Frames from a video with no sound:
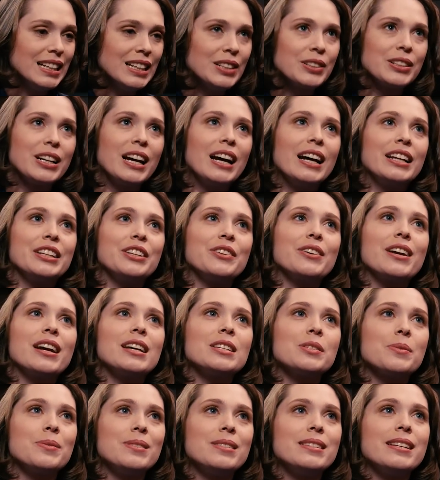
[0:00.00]
Oh God, you
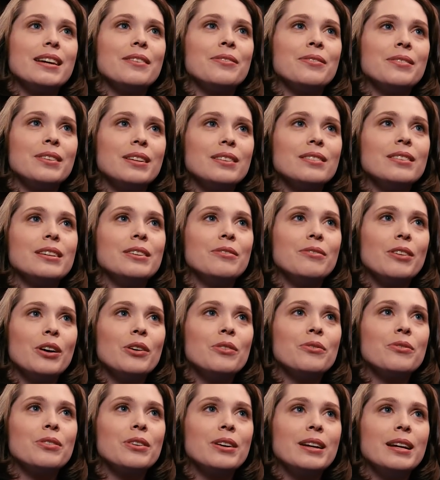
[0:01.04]
guys would definitely
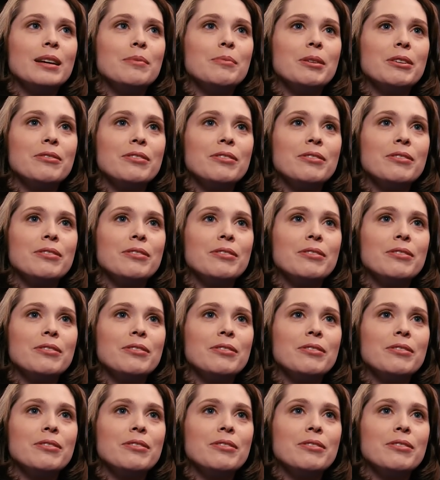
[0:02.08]
vote for him